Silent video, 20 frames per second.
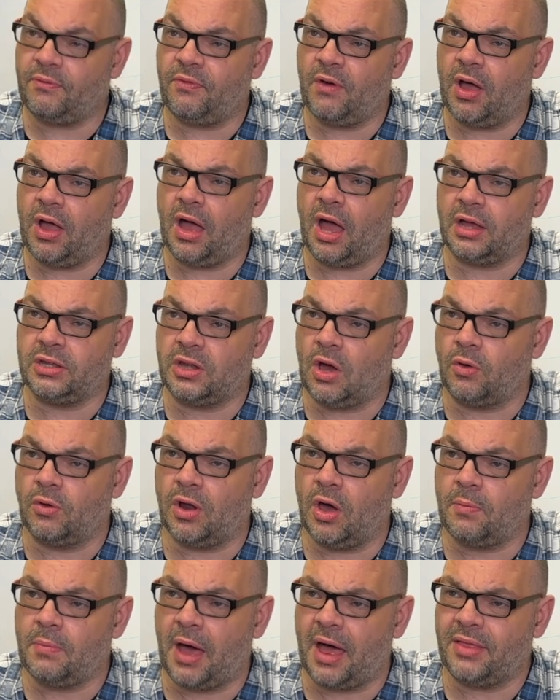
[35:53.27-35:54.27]
uh I don't
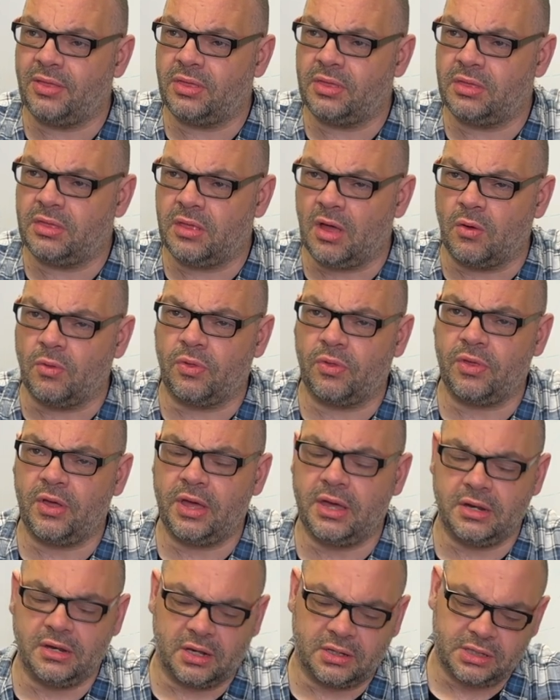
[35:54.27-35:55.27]
know, but I don't
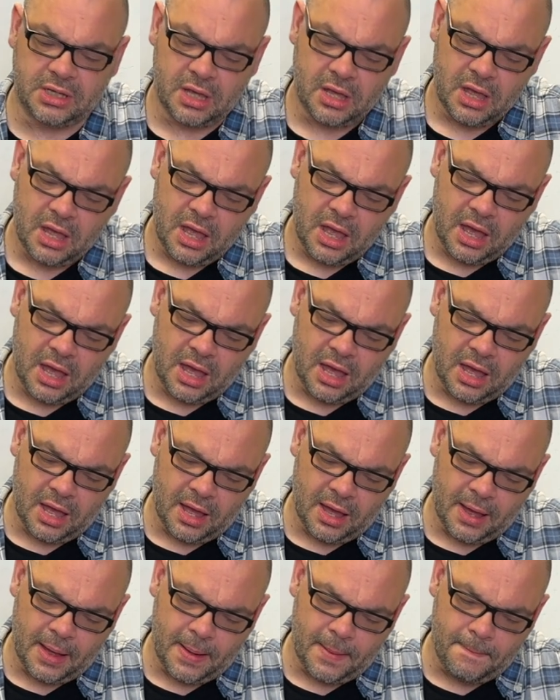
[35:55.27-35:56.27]
think he does.
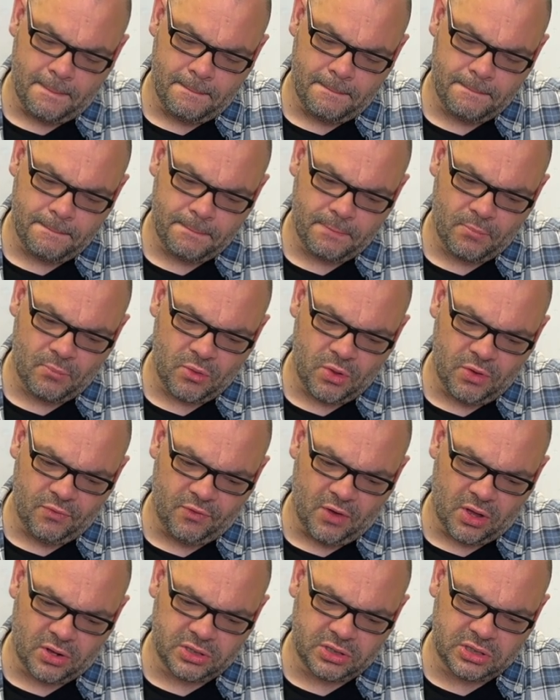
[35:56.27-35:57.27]
Um, you've
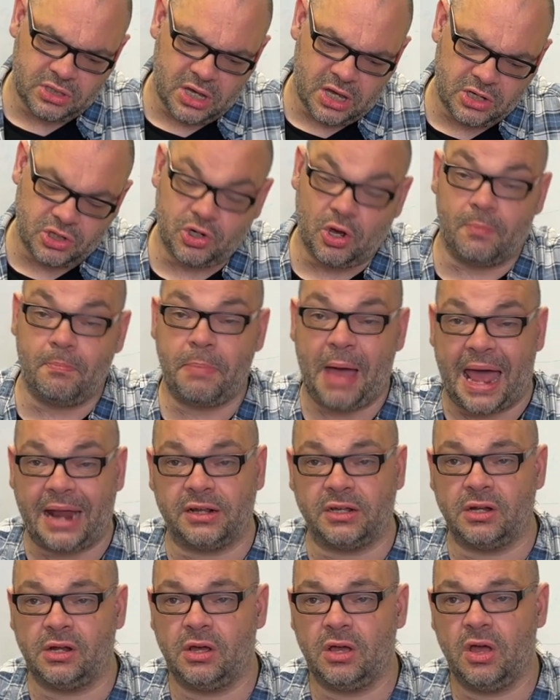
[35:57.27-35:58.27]
got uh, John
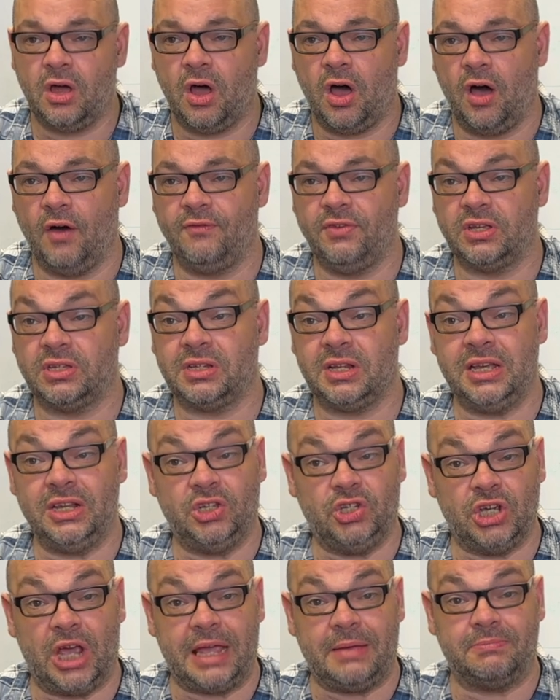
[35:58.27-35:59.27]
Bannon, obviously.
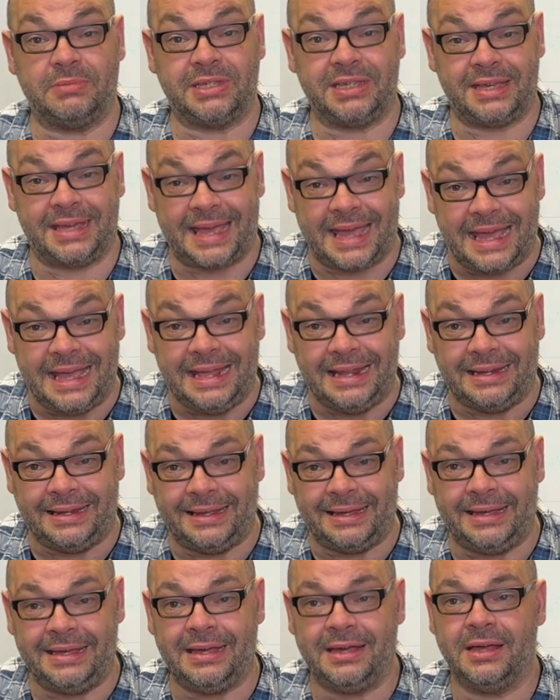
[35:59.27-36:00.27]
James
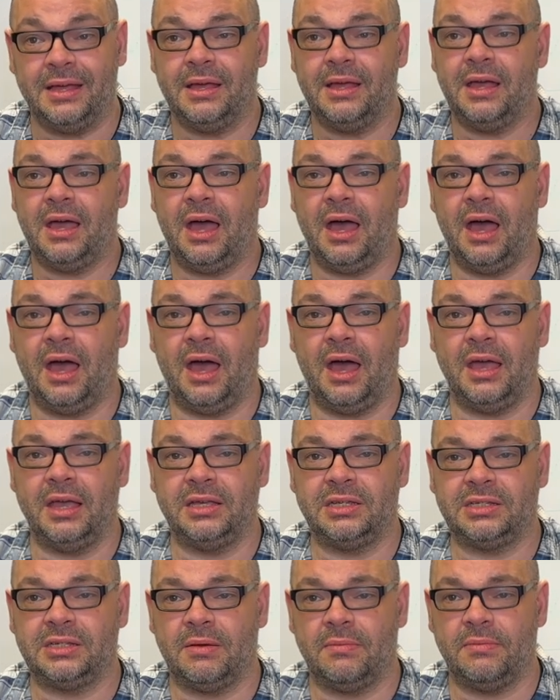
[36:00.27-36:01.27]
Keatley uh,
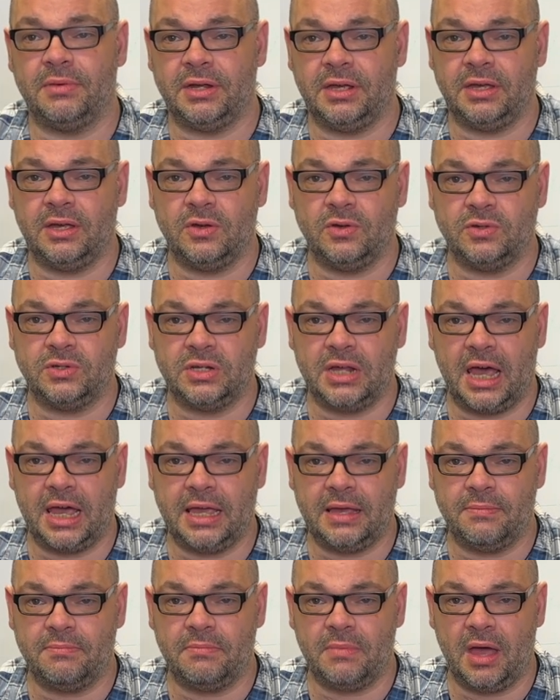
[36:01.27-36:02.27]
is somebody whose
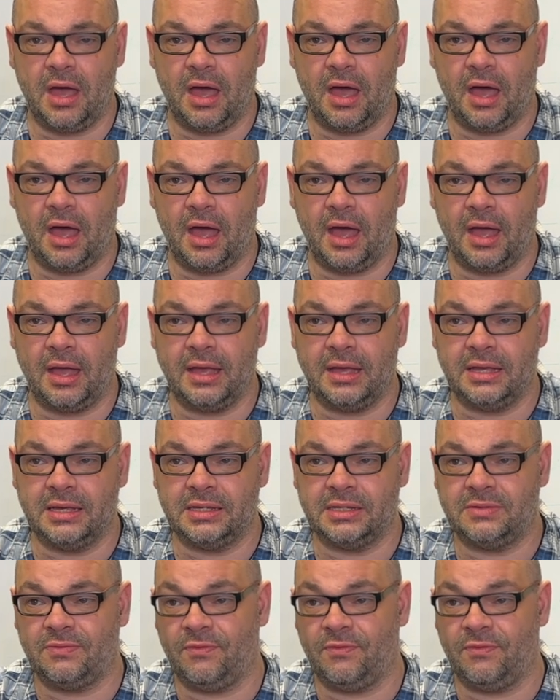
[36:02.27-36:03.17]
name is